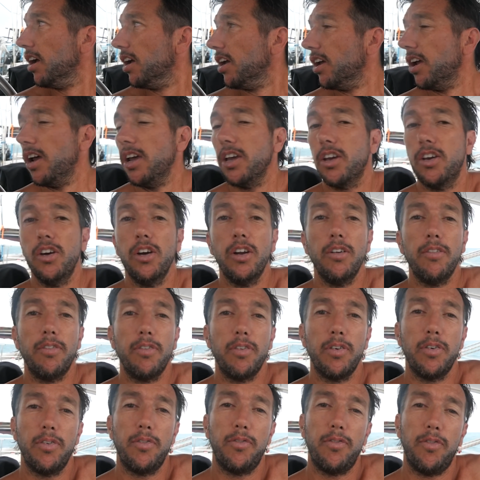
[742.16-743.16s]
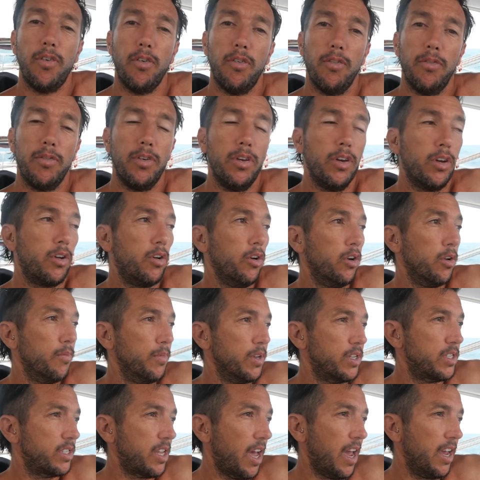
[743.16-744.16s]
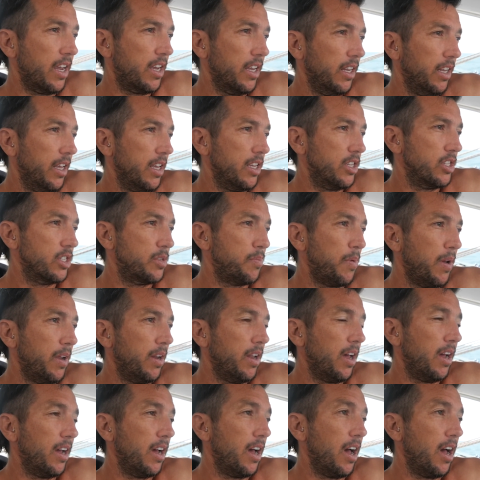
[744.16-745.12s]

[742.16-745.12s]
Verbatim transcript: yeah, you could have you could have mistakenly just been like,